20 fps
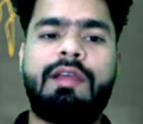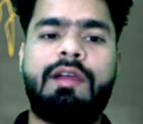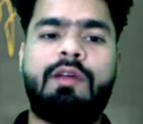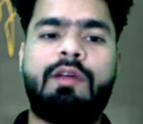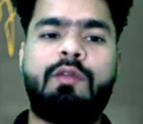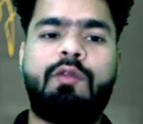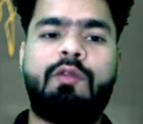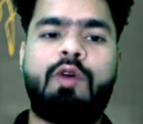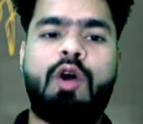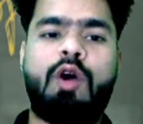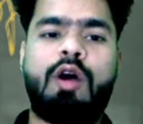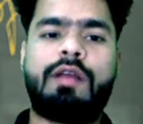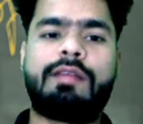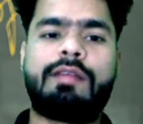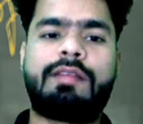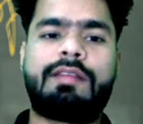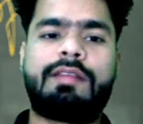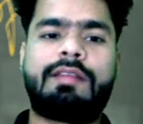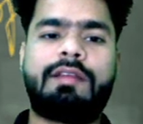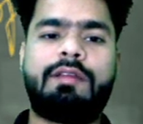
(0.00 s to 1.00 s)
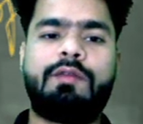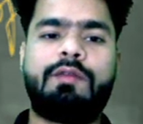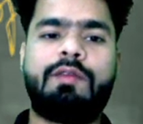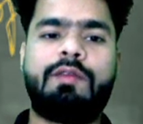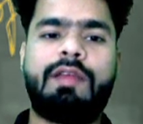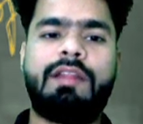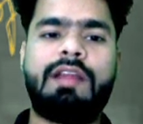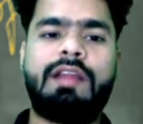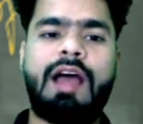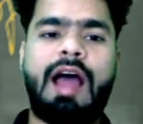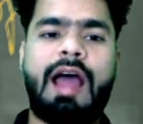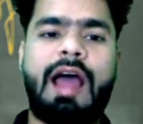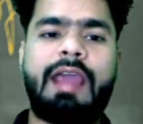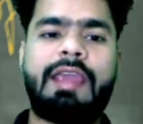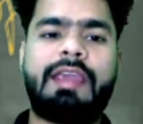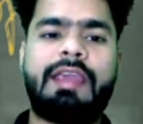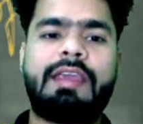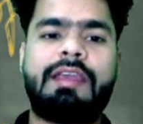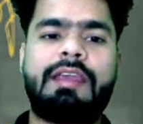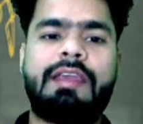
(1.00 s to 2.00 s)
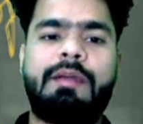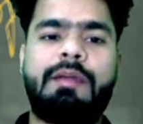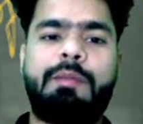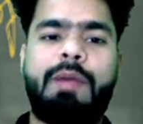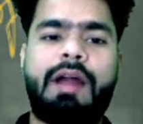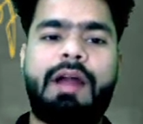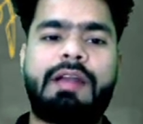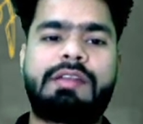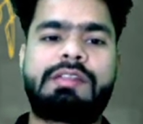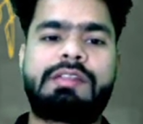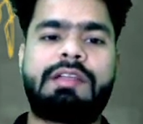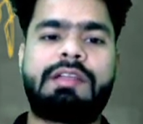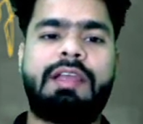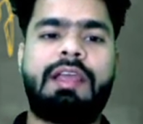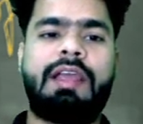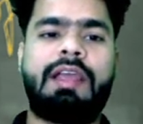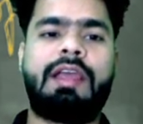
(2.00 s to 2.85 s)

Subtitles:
was with I, but